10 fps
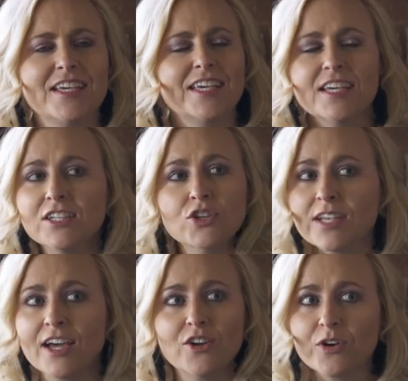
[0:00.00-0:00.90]
he knows
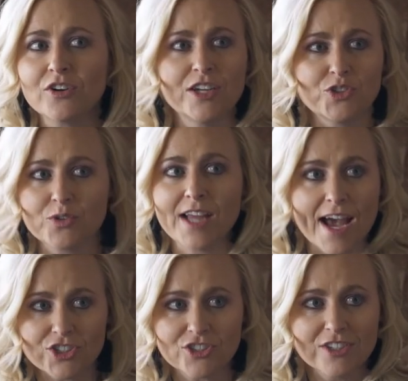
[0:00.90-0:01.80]
how to order on
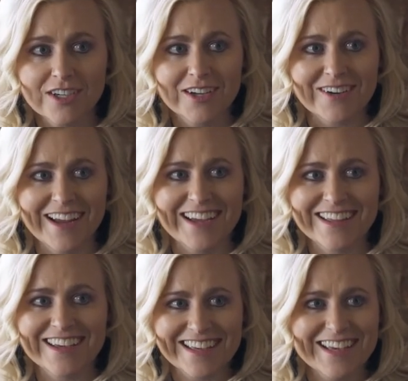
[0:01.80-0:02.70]
DoorDash, right? Right,
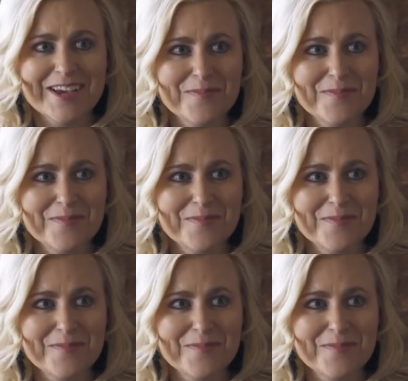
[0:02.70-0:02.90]
like.